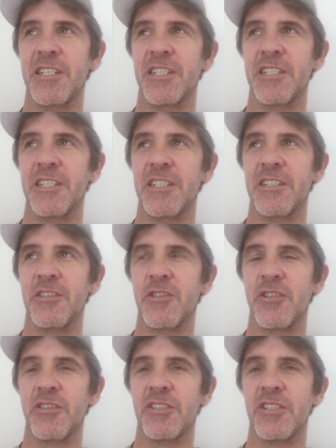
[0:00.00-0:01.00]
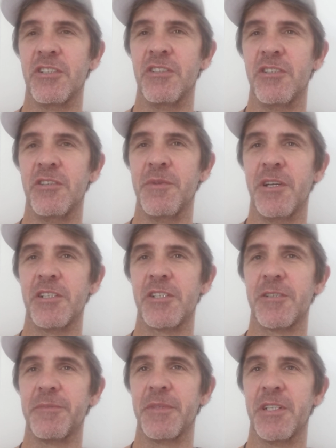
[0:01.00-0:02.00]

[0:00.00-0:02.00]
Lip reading: and then try not to do too much.